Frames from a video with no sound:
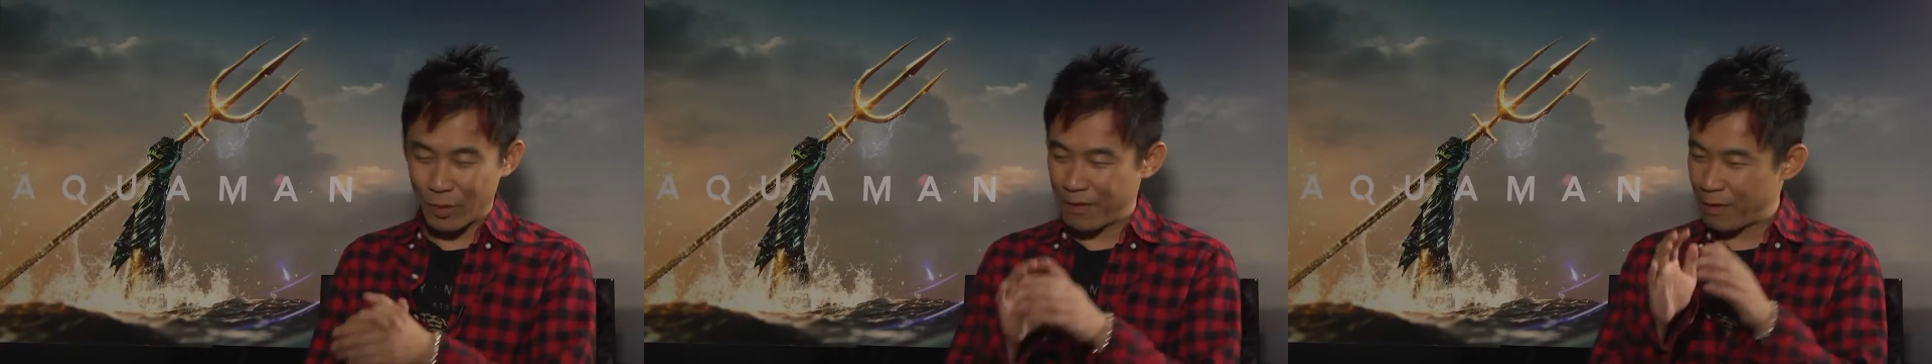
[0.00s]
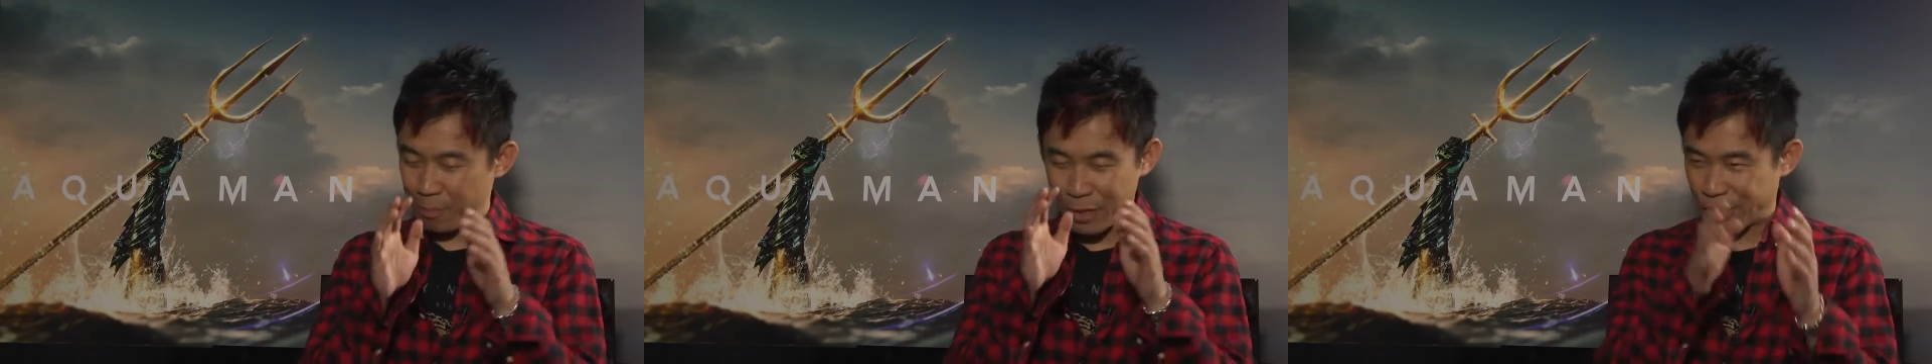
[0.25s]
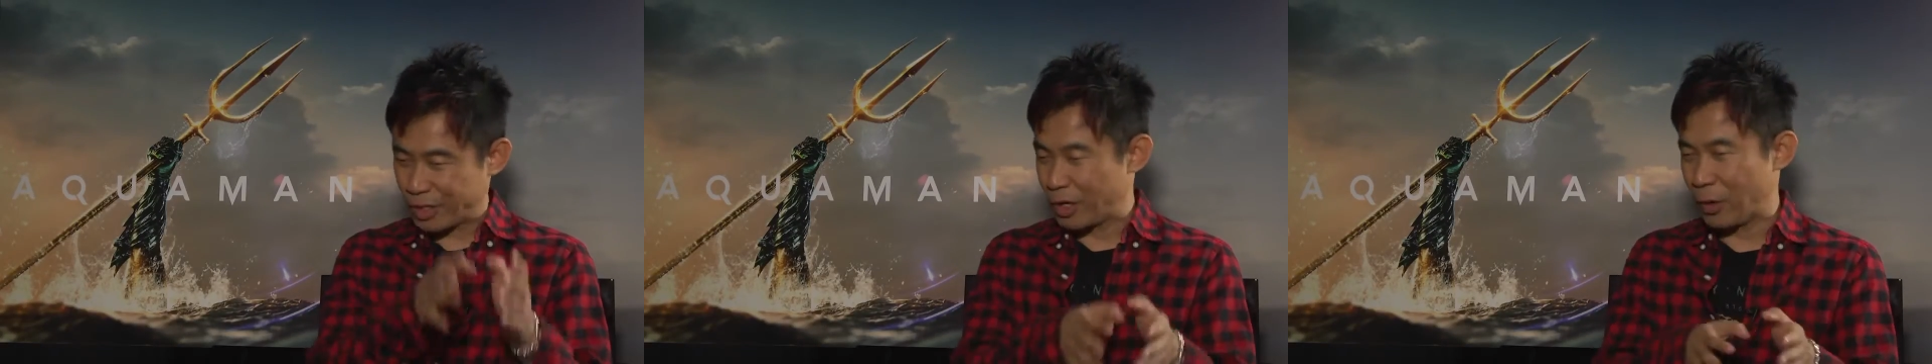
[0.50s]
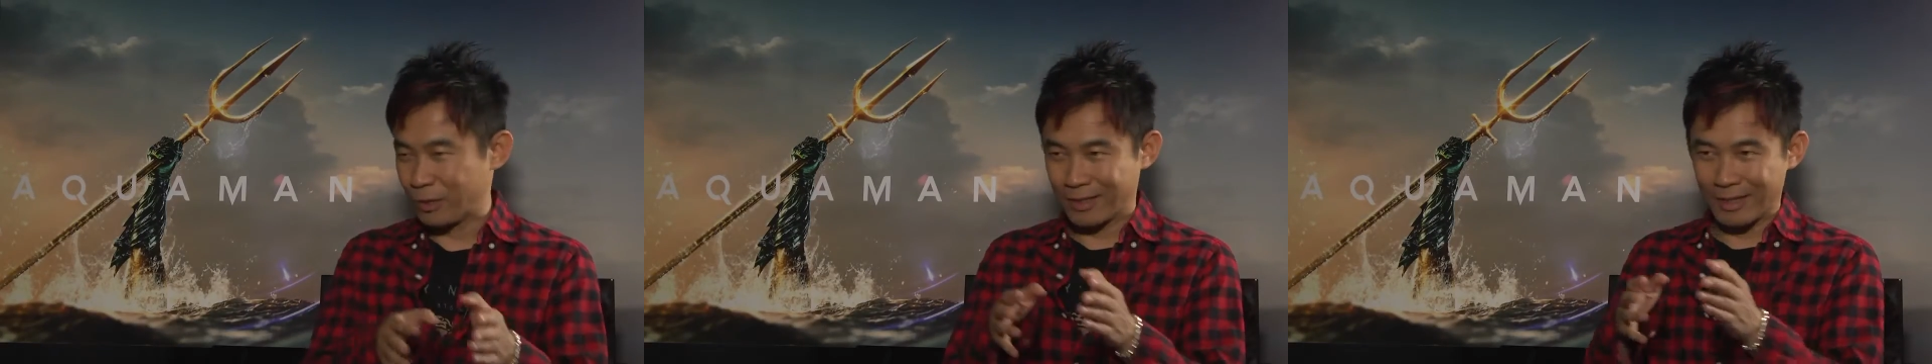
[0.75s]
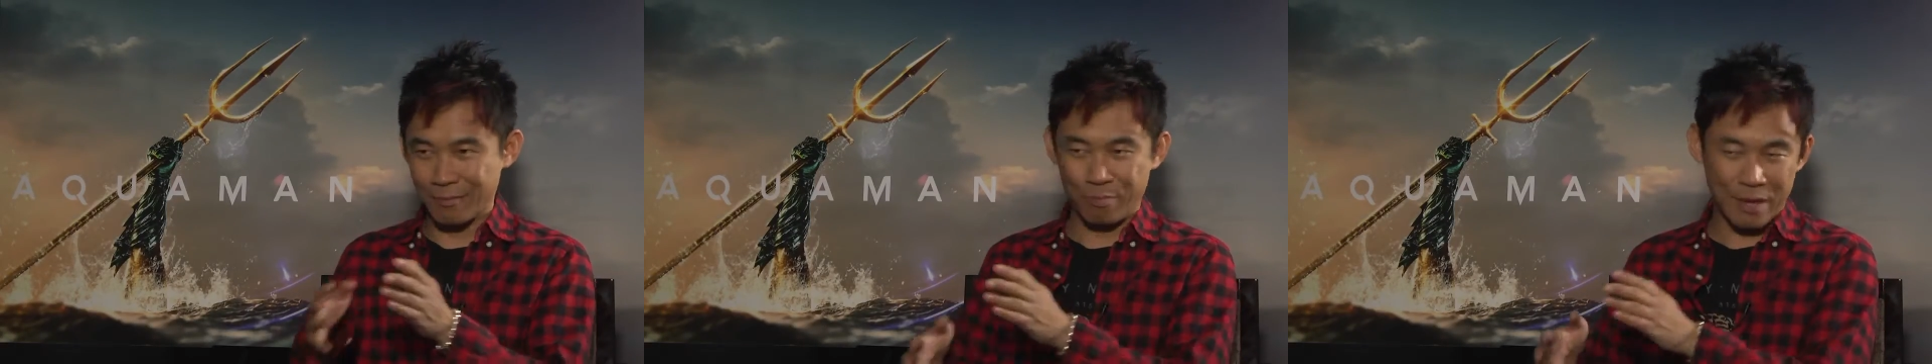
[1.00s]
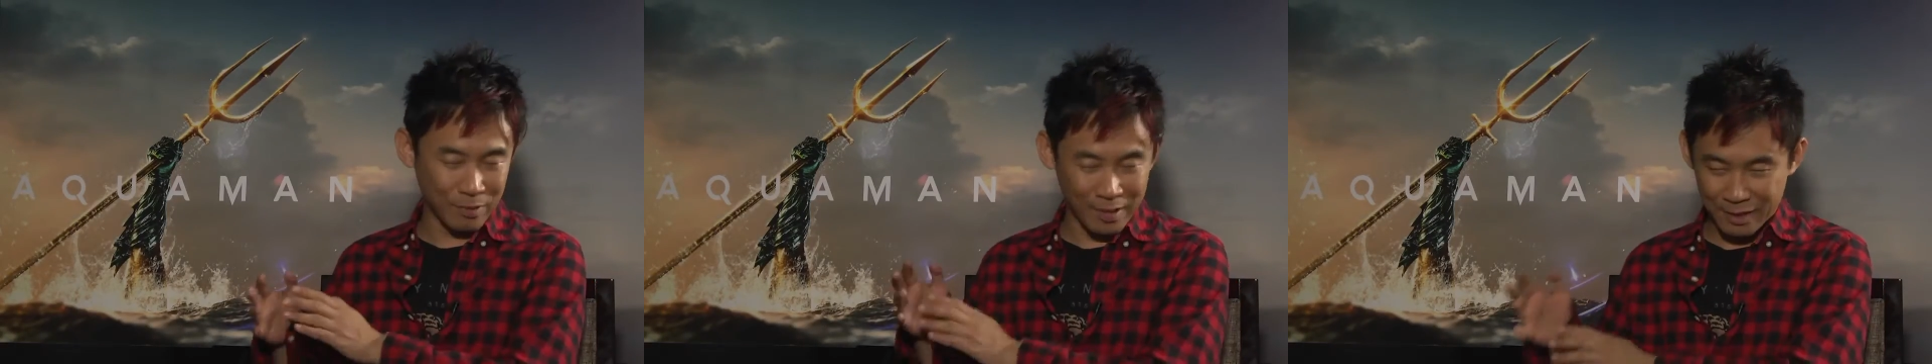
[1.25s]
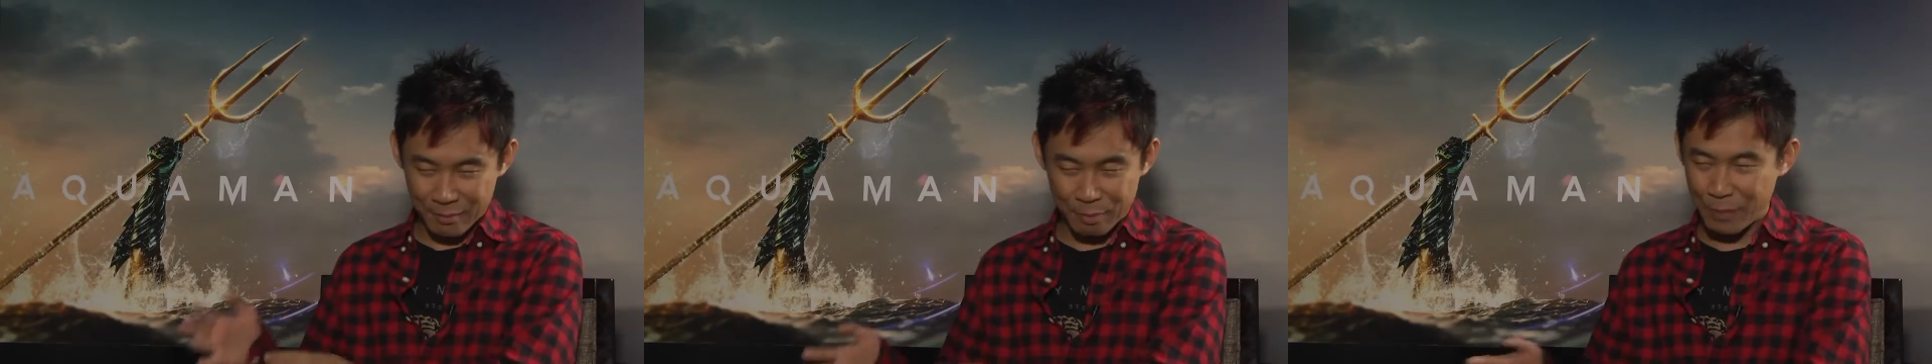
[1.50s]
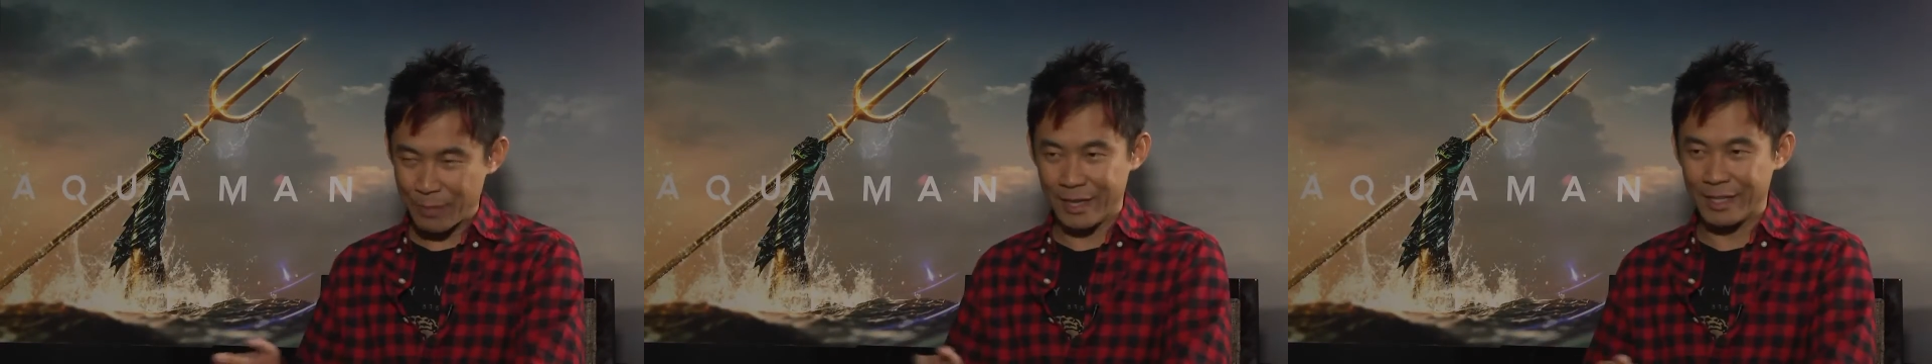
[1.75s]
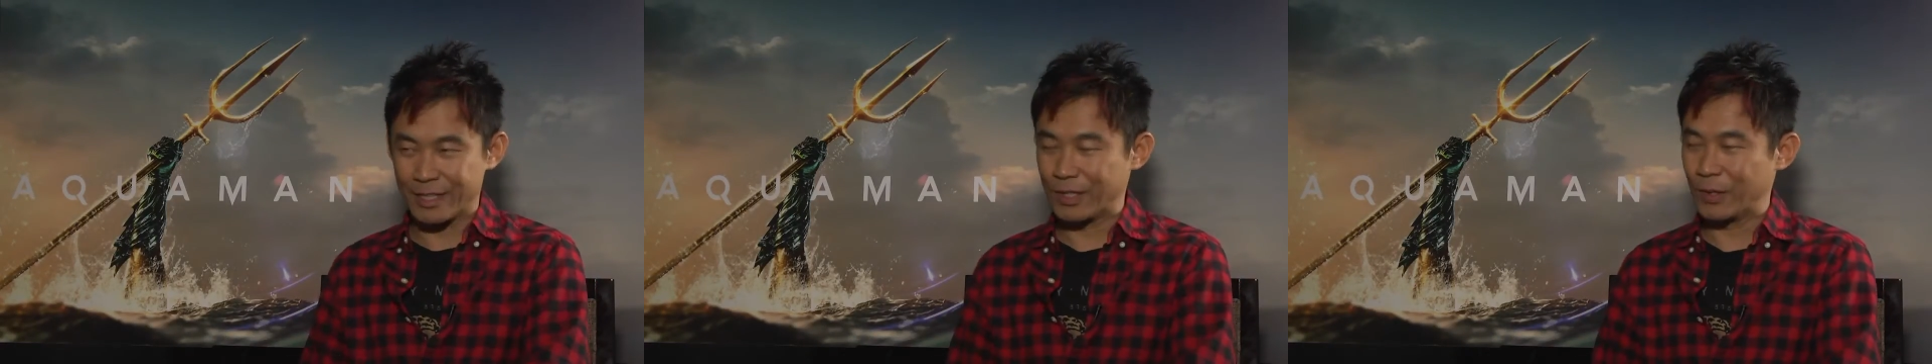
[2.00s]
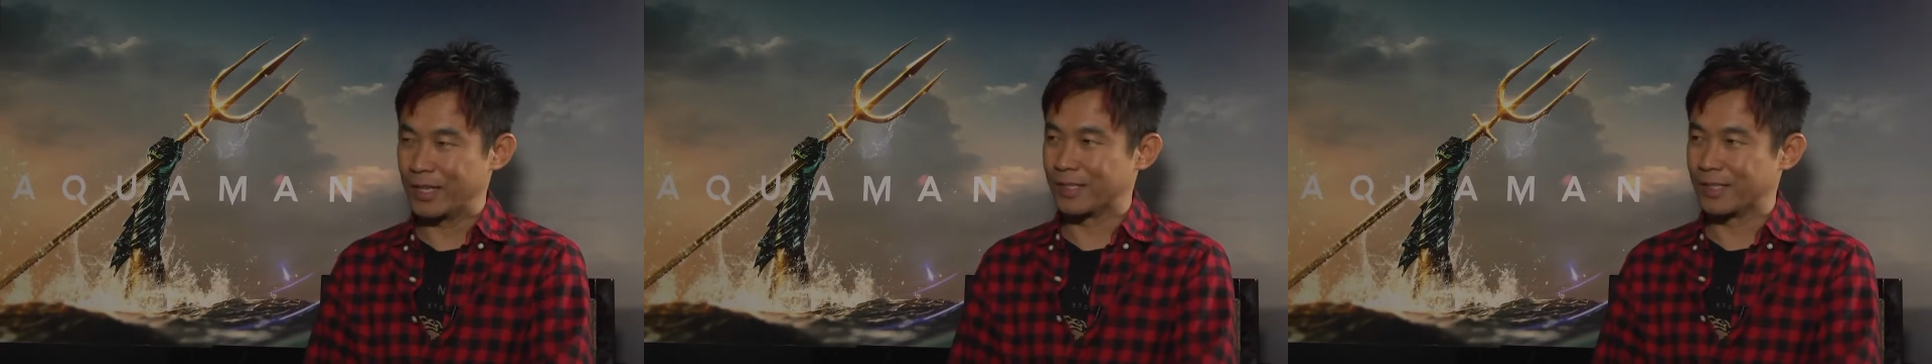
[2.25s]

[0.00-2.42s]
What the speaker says: whatever pigeonhole that people like to put me into.